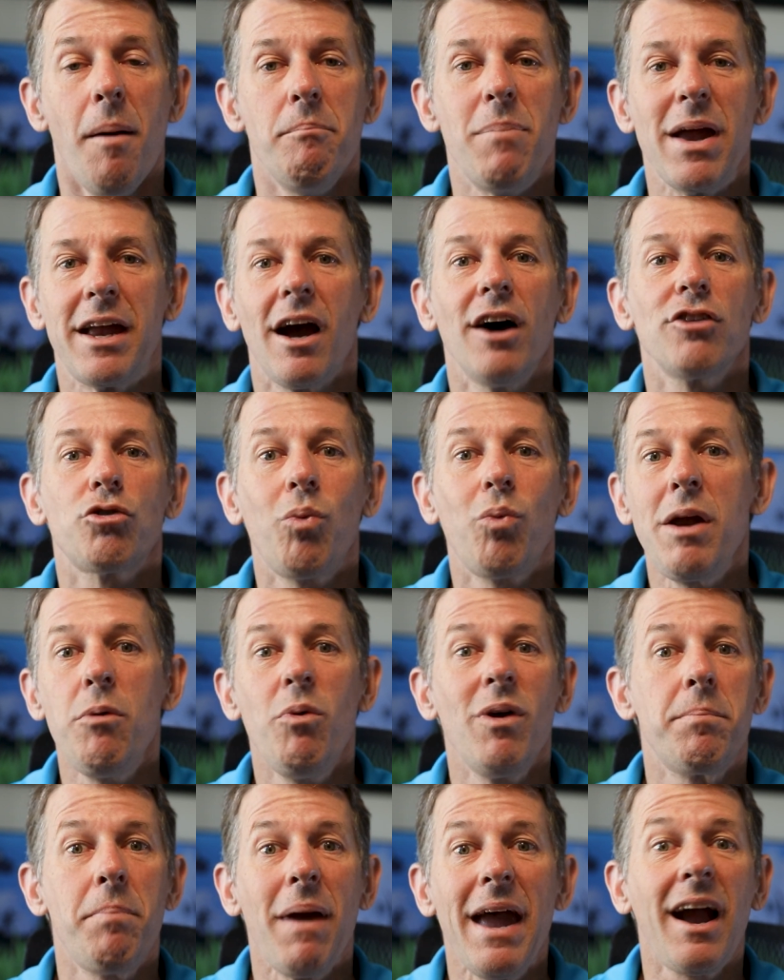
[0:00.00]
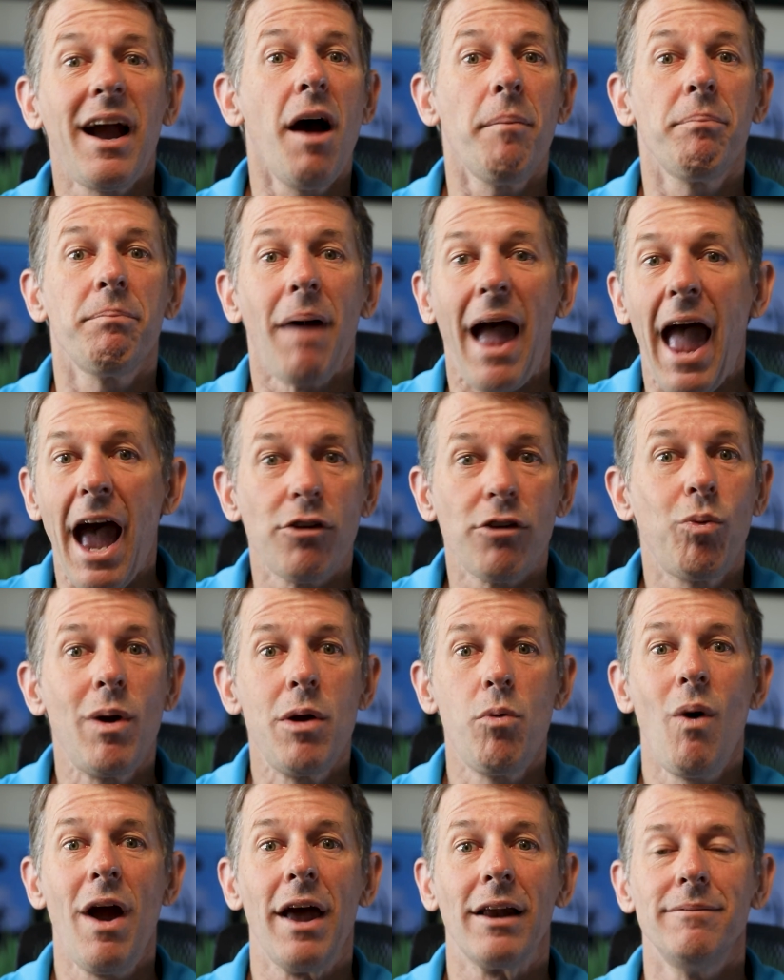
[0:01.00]
because we would pick up as we
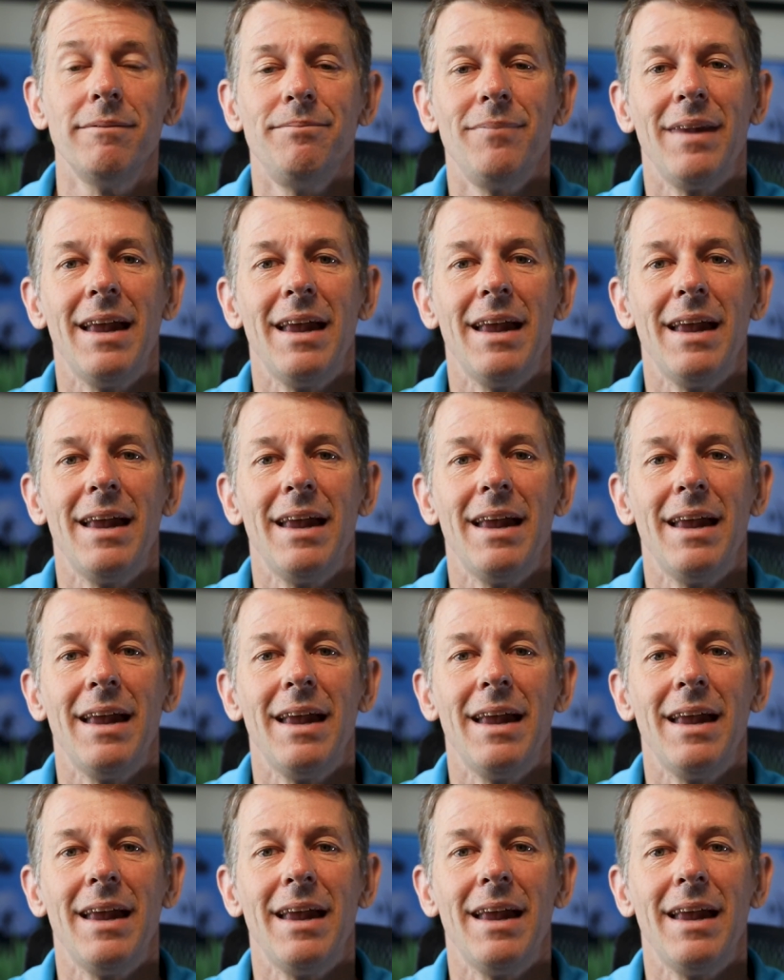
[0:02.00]
went.